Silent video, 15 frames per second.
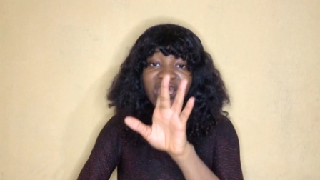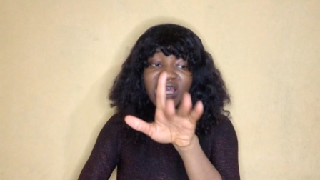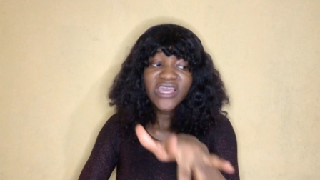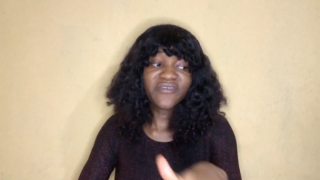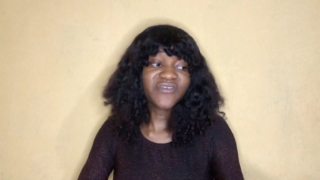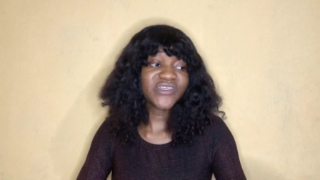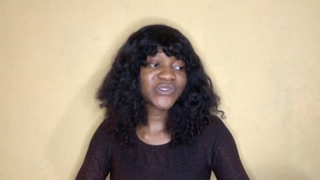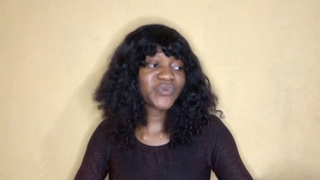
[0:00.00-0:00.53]

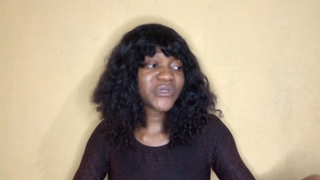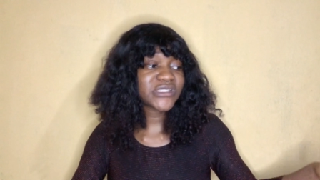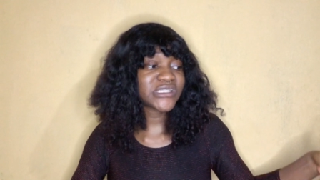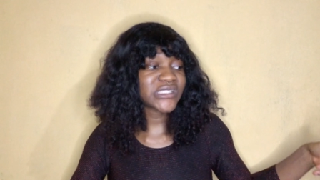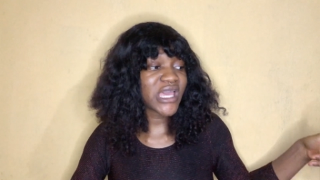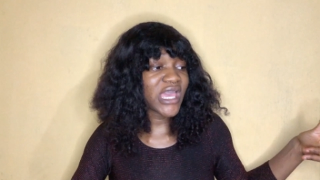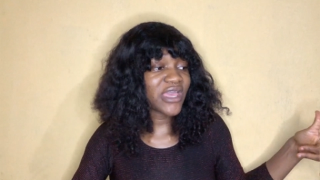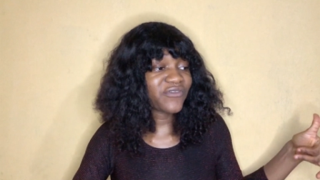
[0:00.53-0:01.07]
If it's
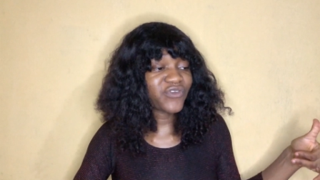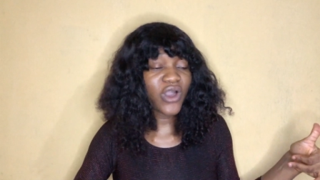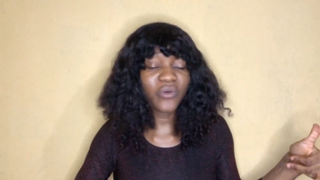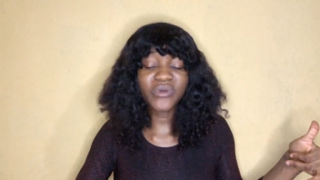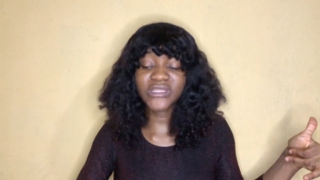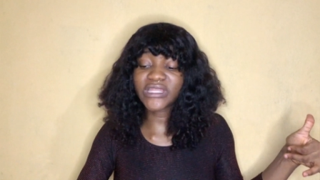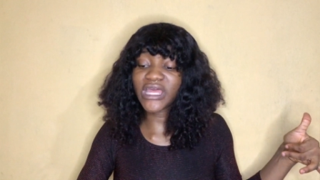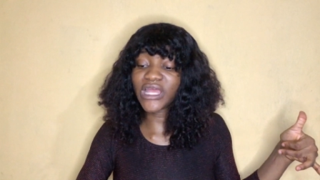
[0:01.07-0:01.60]
with if you are
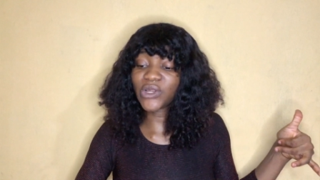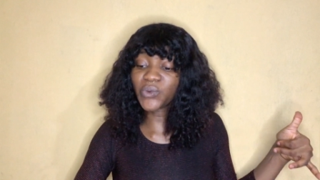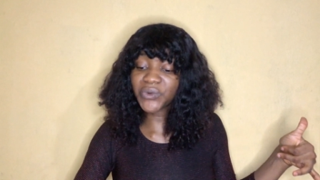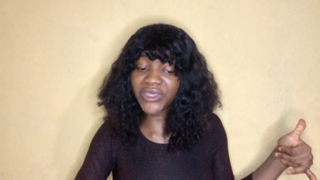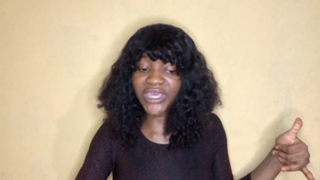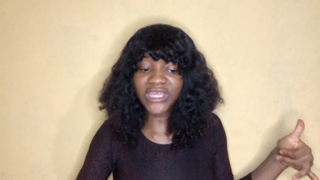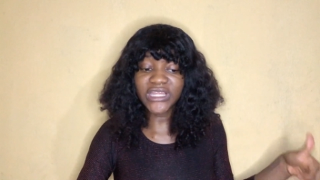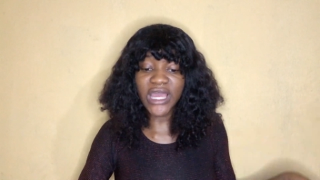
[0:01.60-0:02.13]
with
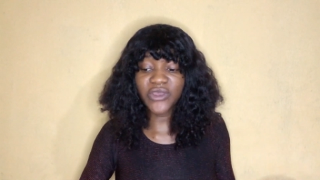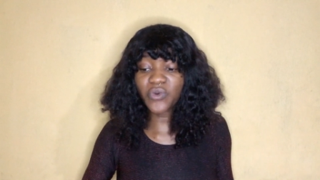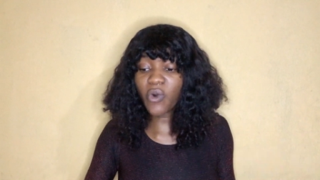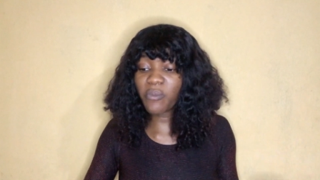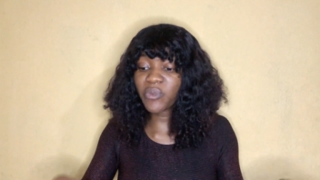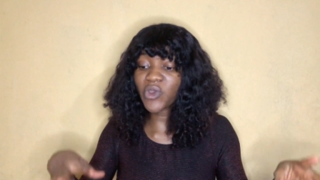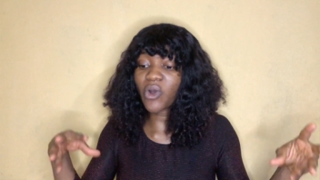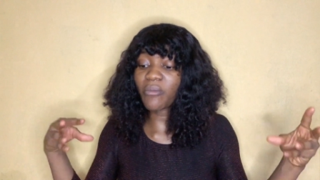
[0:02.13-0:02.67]
Luke, now you
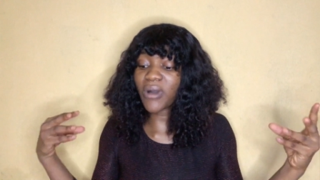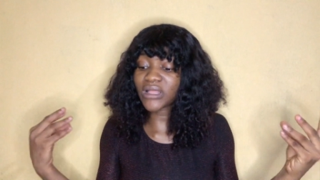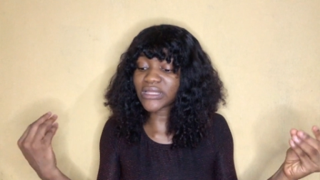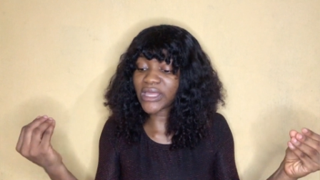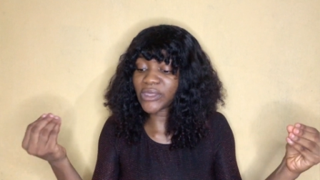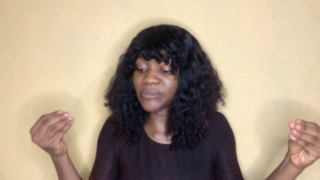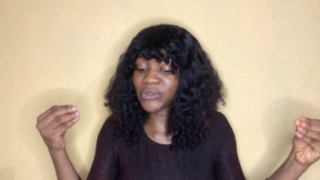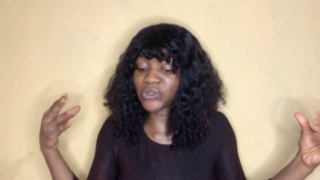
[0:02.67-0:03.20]
open your mouth
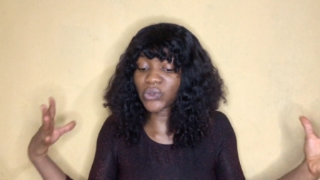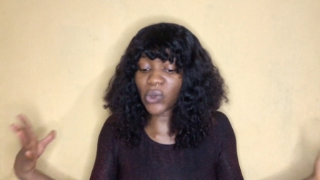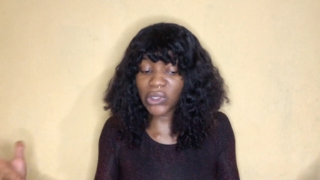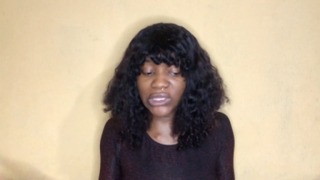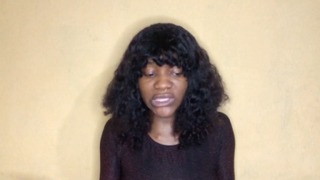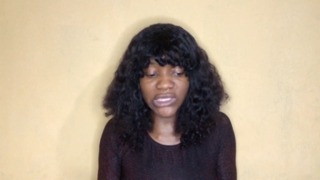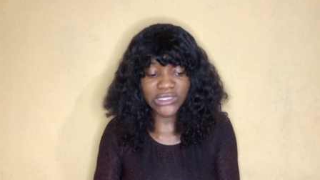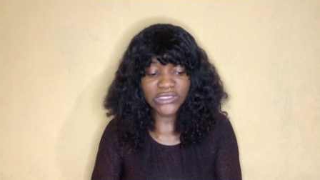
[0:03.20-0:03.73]
and you'll be
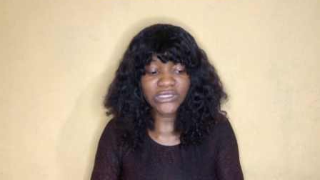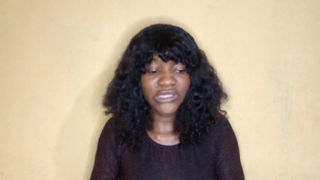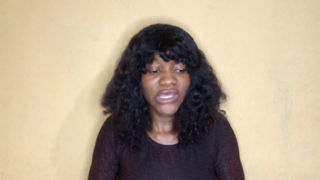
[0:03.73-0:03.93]
talking.